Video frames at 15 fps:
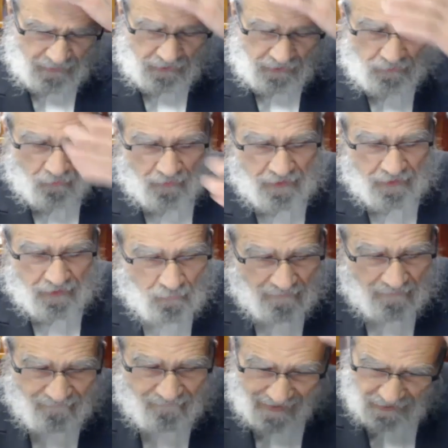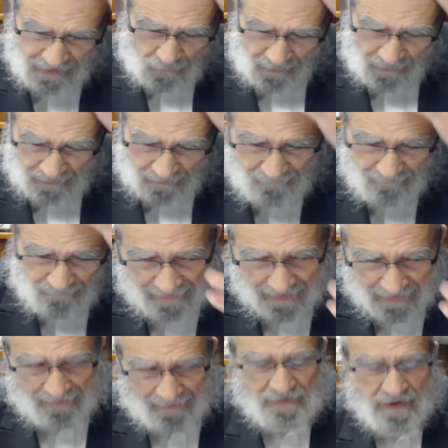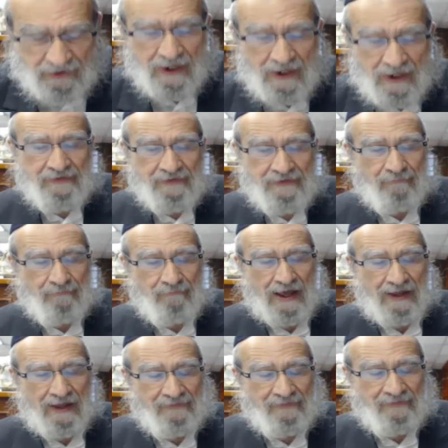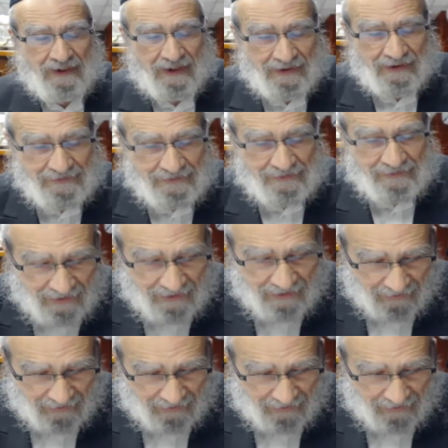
In order to effectuate and bring out the man, the hidden,